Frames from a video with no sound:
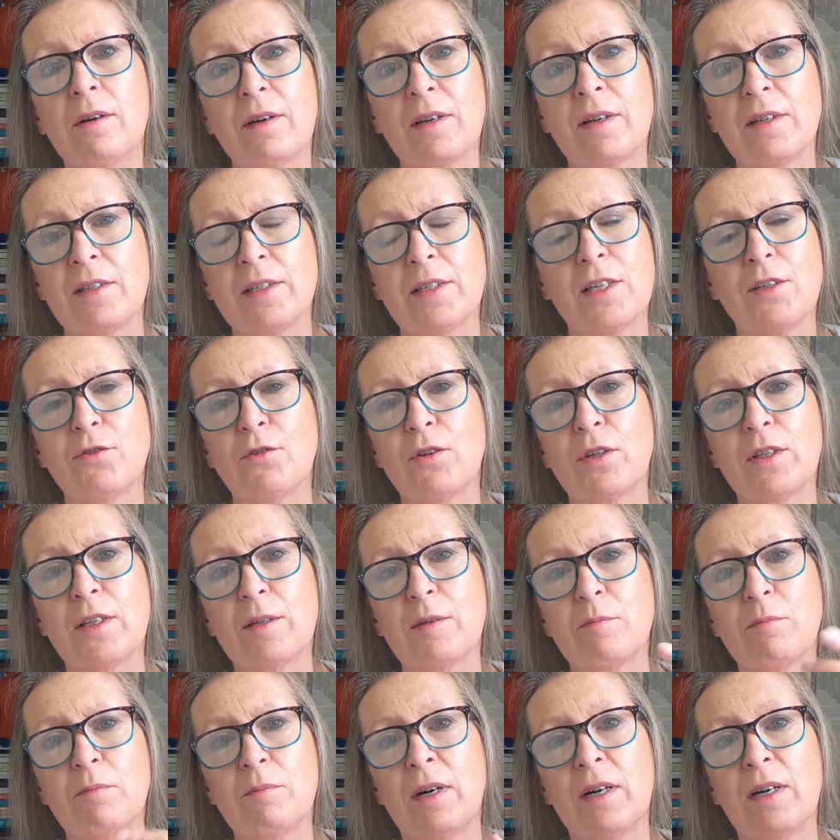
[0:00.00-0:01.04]
considering
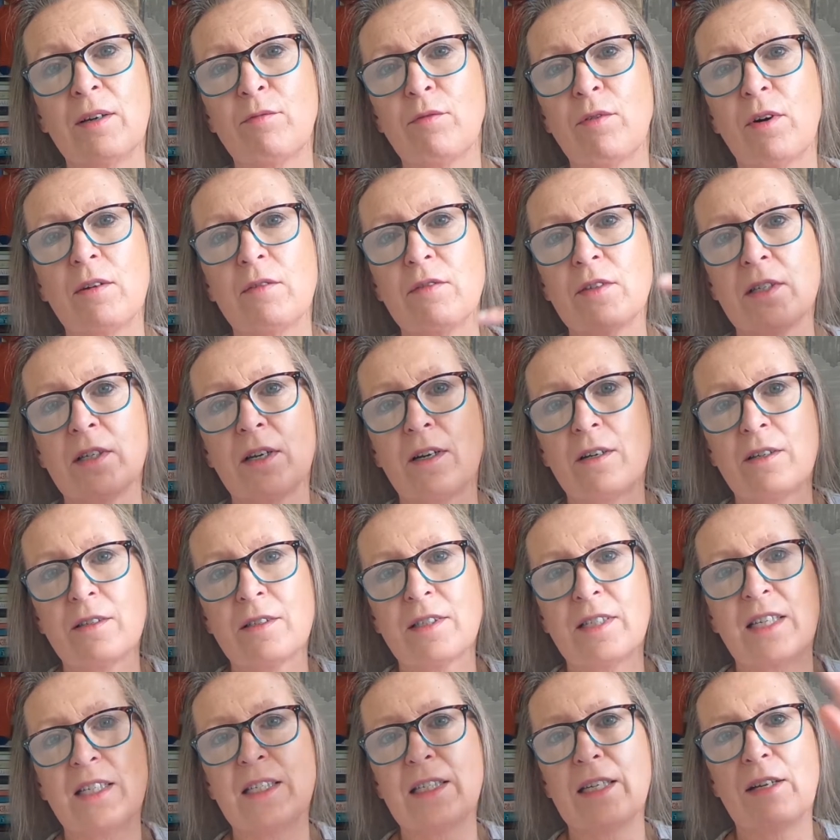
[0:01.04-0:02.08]
that my 5
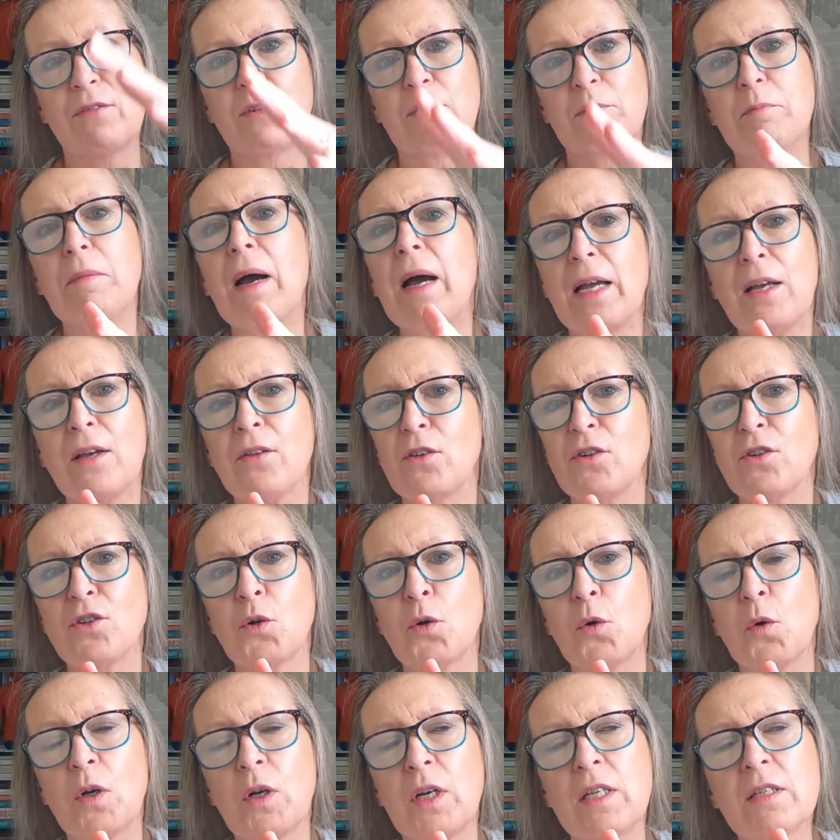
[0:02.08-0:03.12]
stars didn't even make the
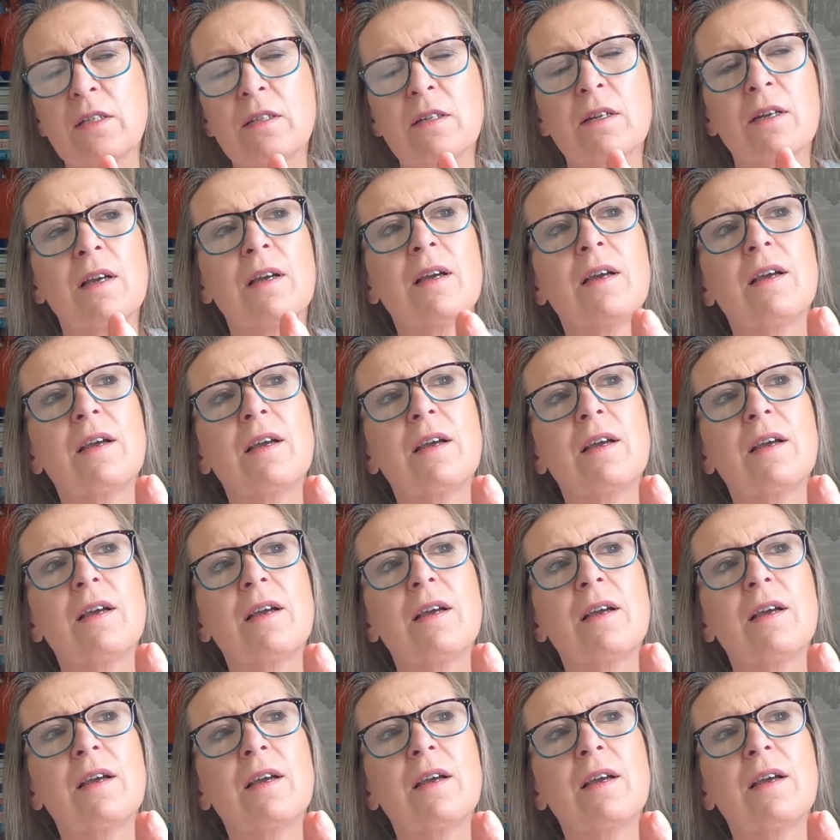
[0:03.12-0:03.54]
shortlist.